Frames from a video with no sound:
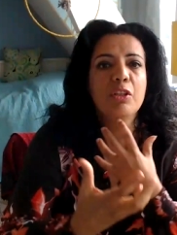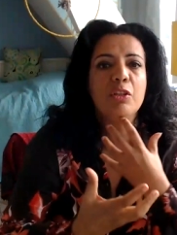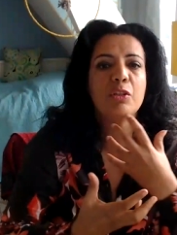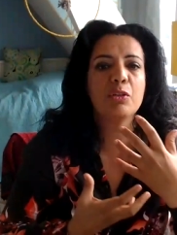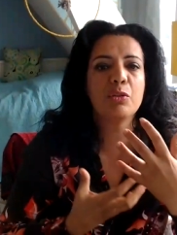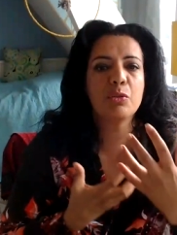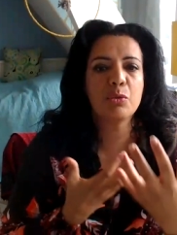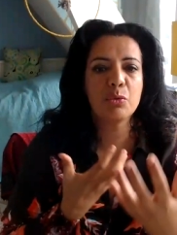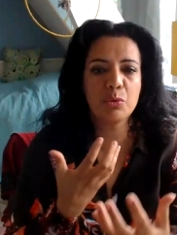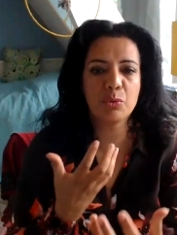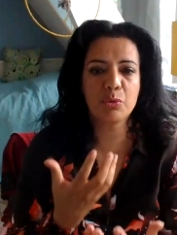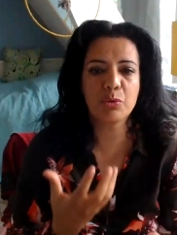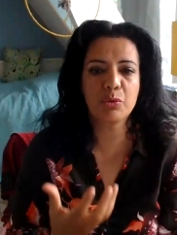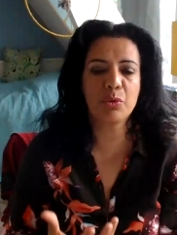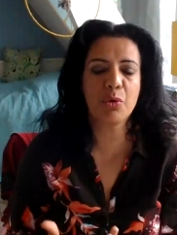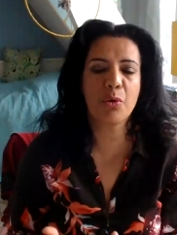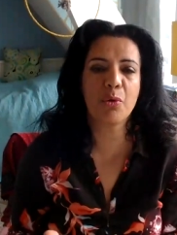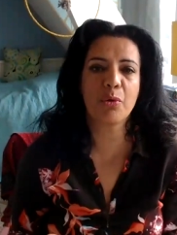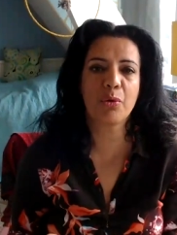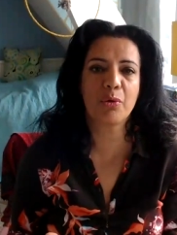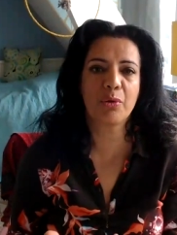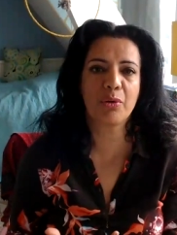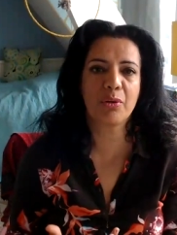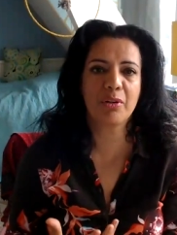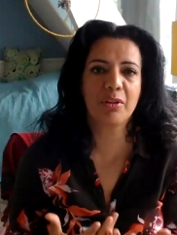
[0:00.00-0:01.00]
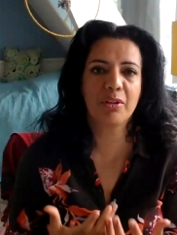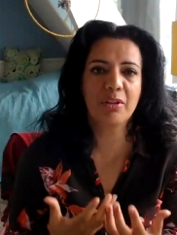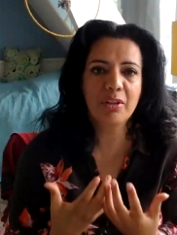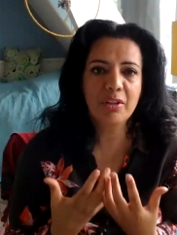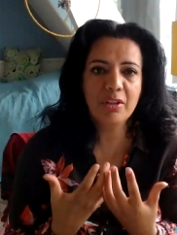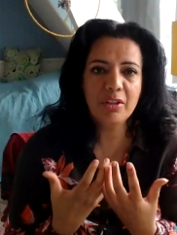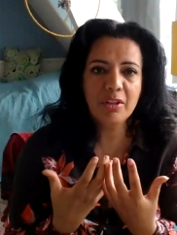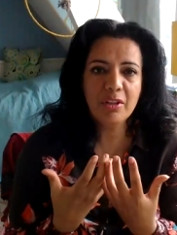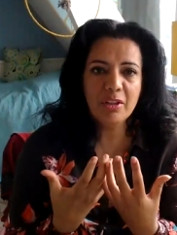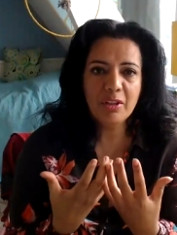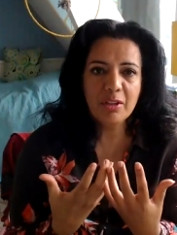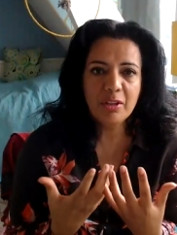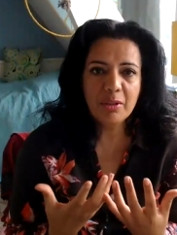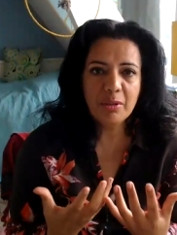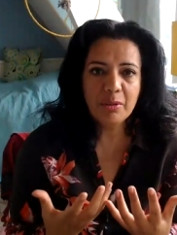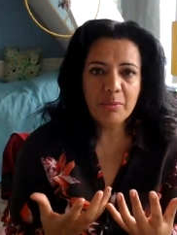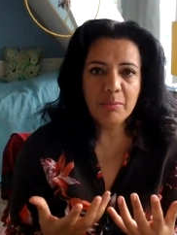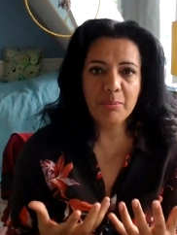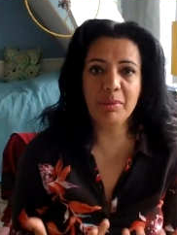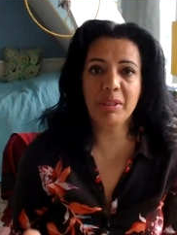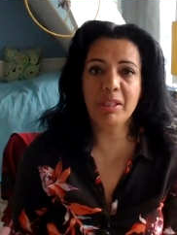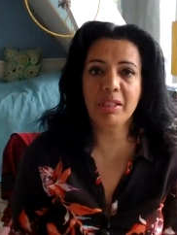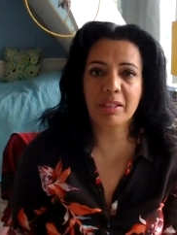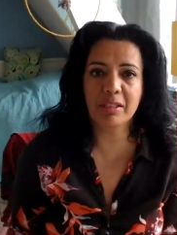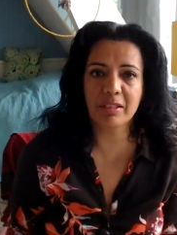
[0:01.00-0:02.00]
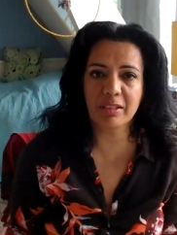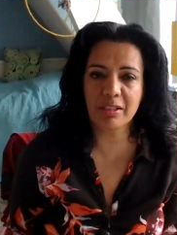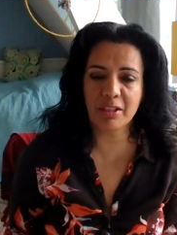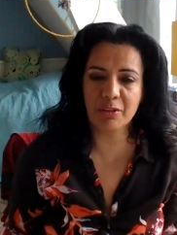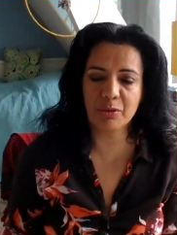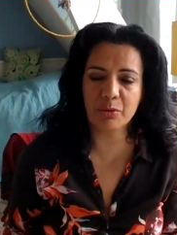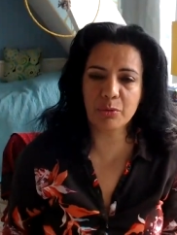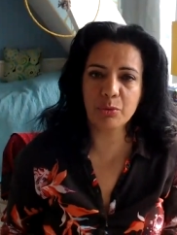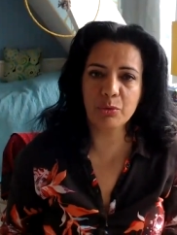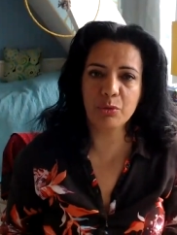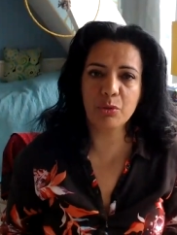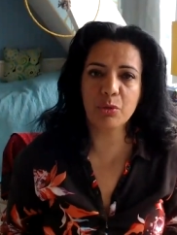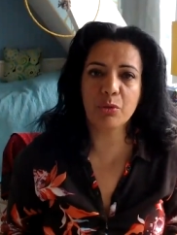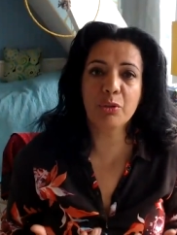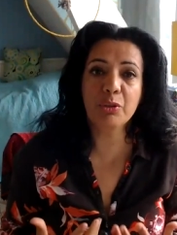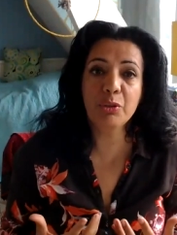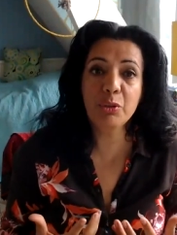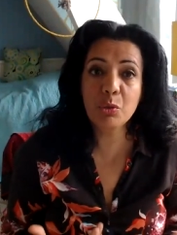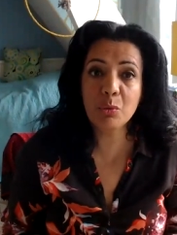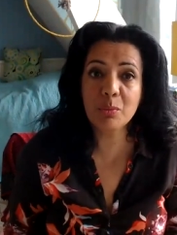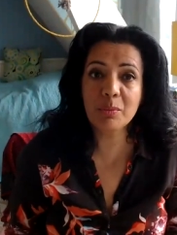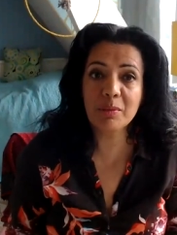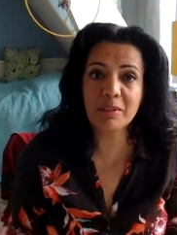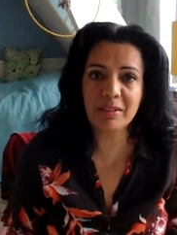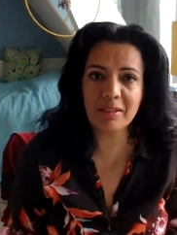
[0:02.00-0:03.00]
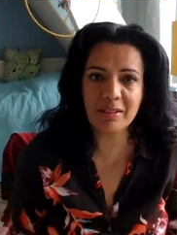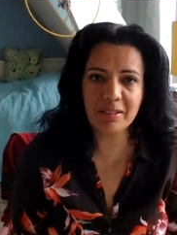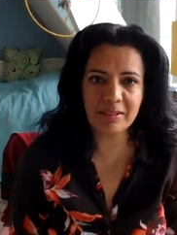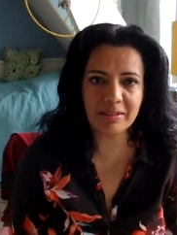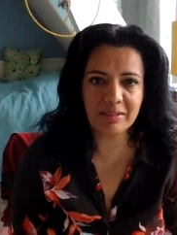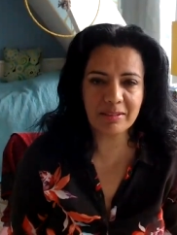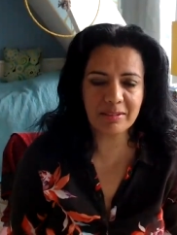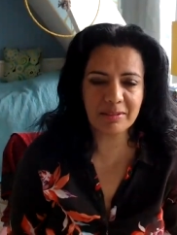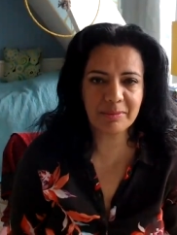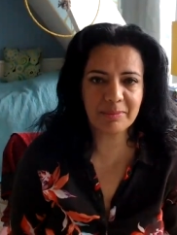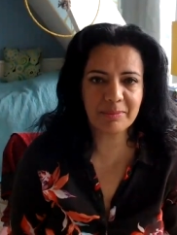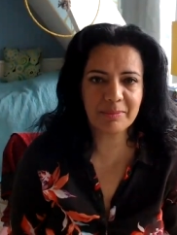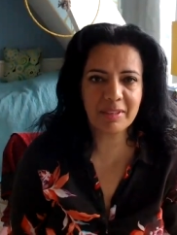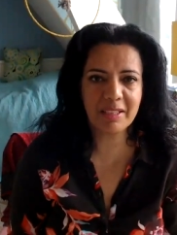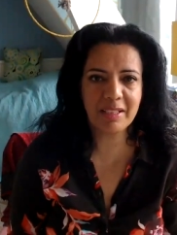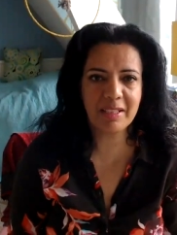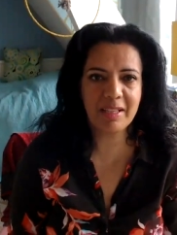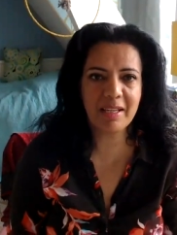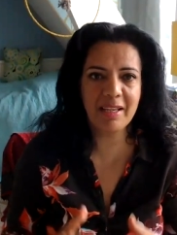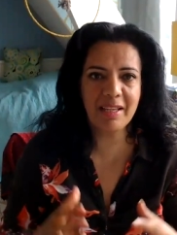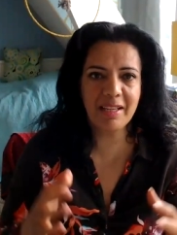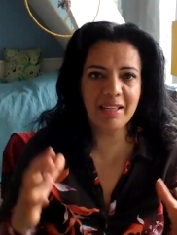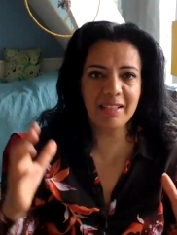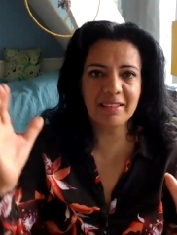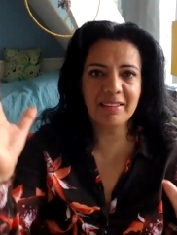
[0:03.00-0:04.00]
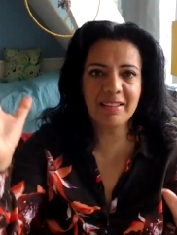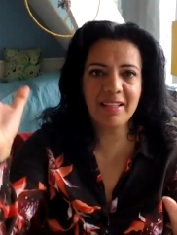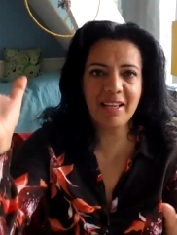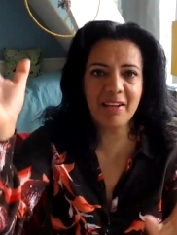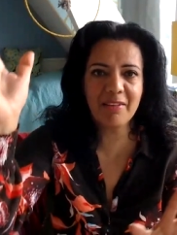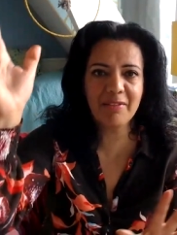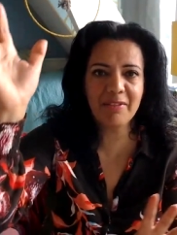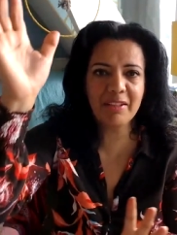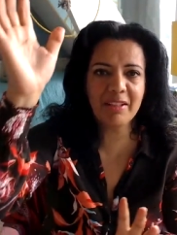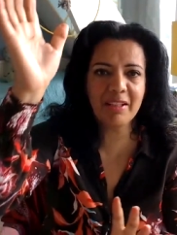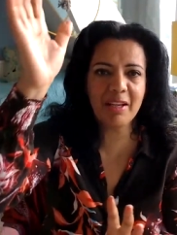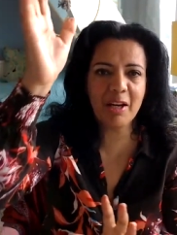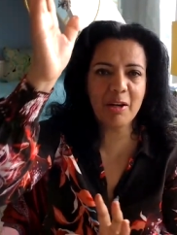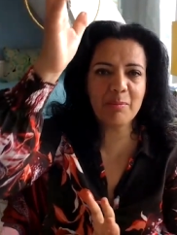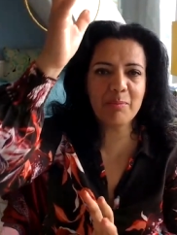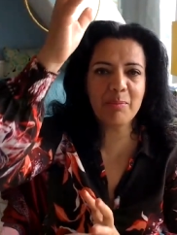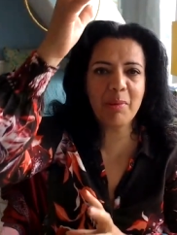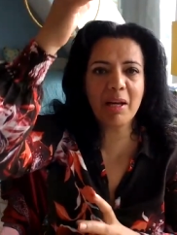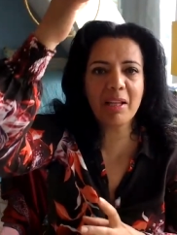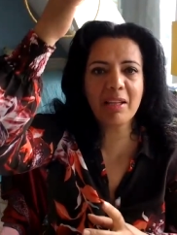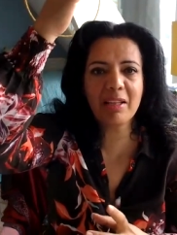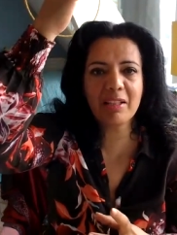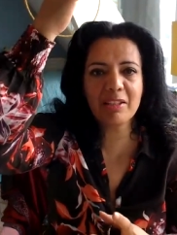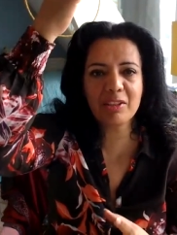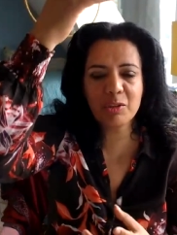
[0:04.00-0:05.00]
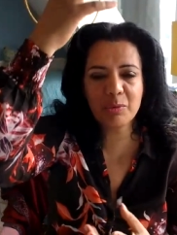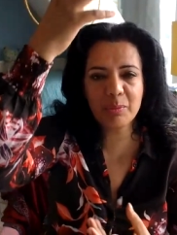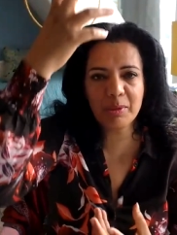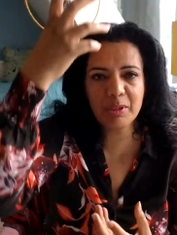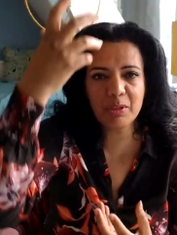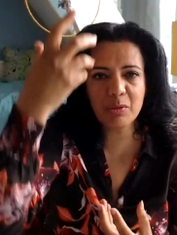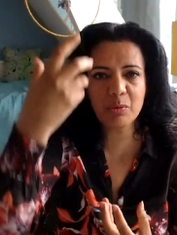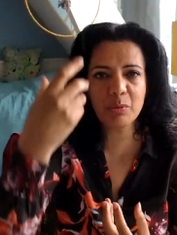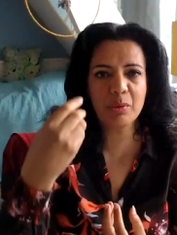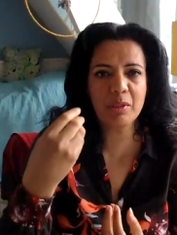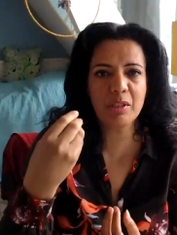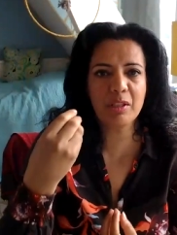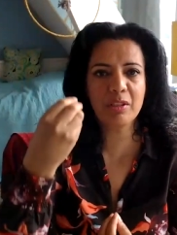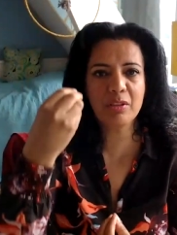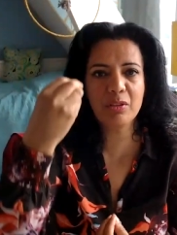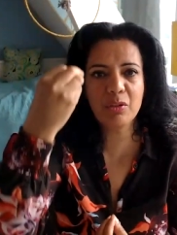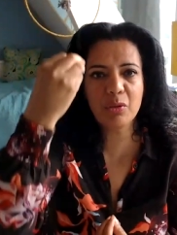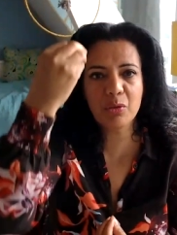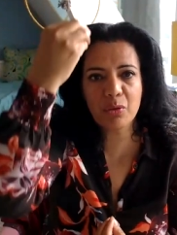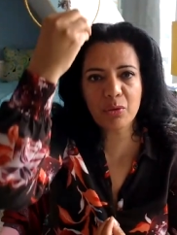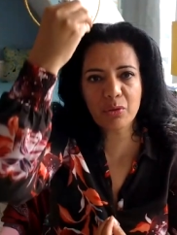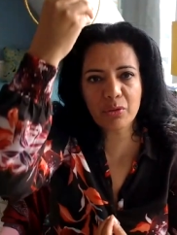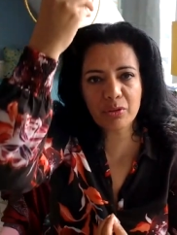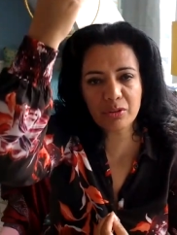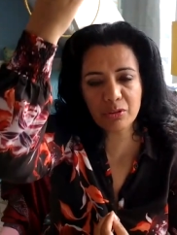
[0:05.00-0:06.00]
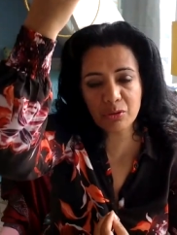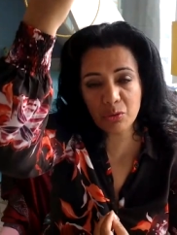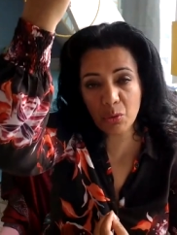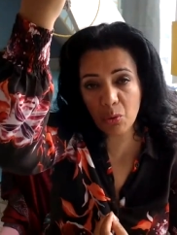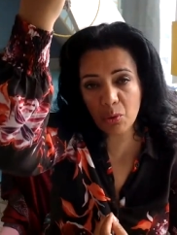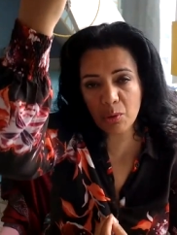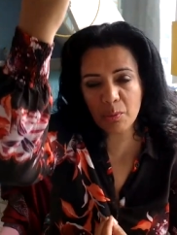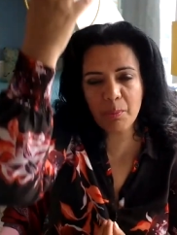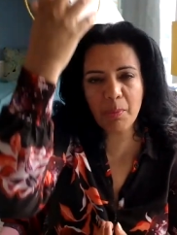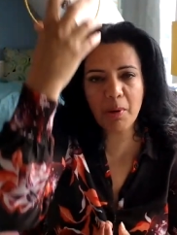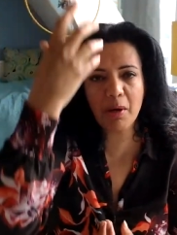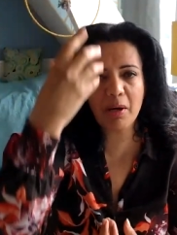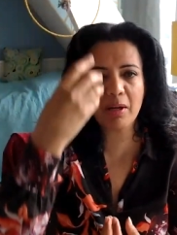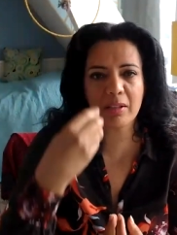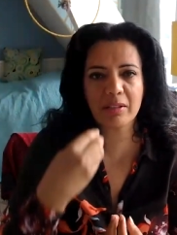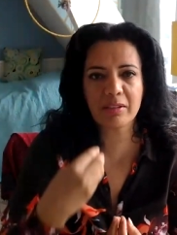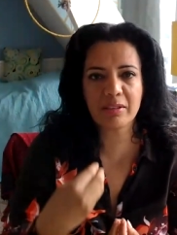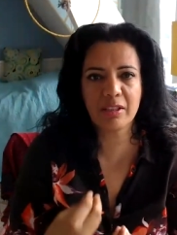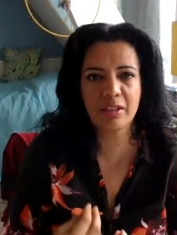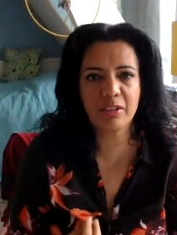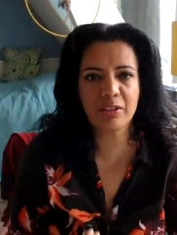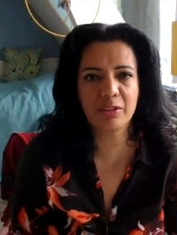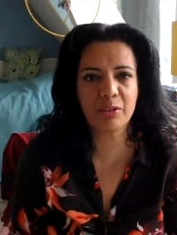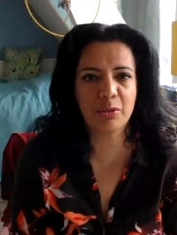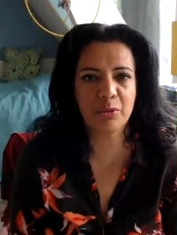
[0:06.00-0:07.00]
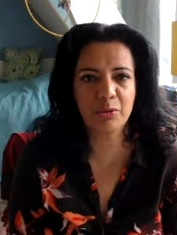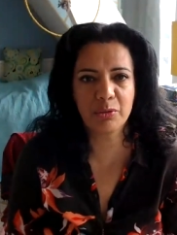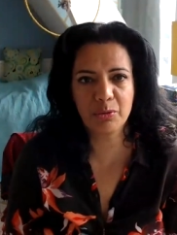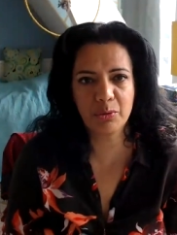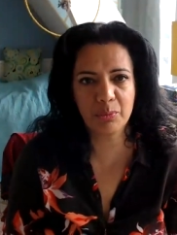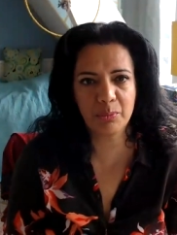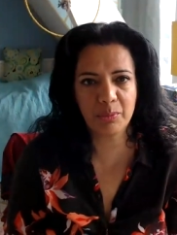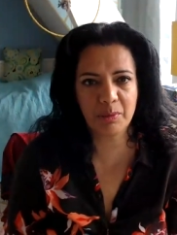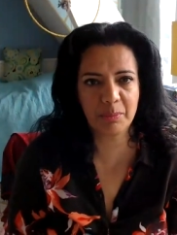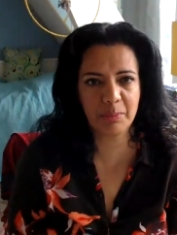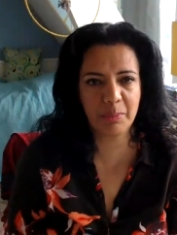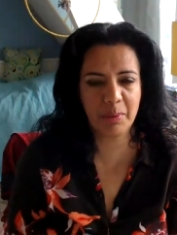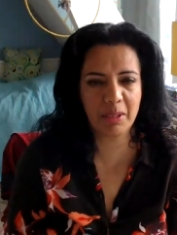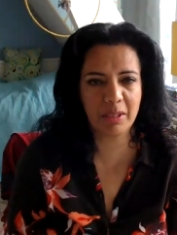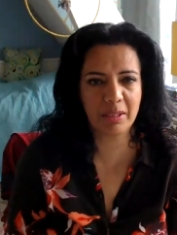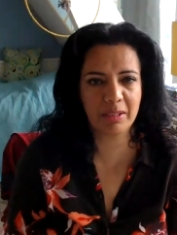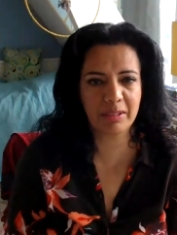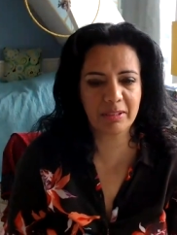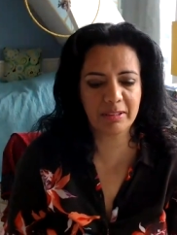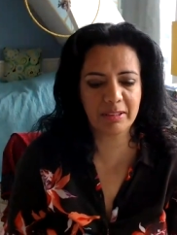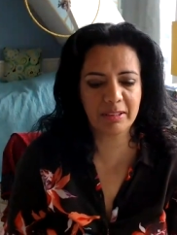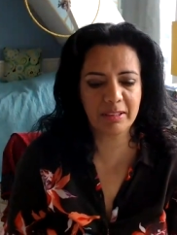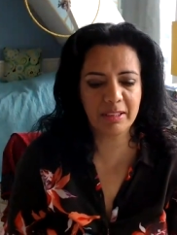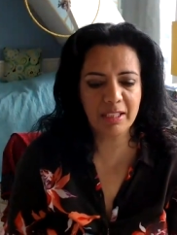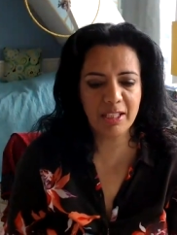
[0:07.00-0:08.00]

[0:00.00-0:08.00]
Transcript: into your being, into your humanness, and having a balance between your soul part and your human part.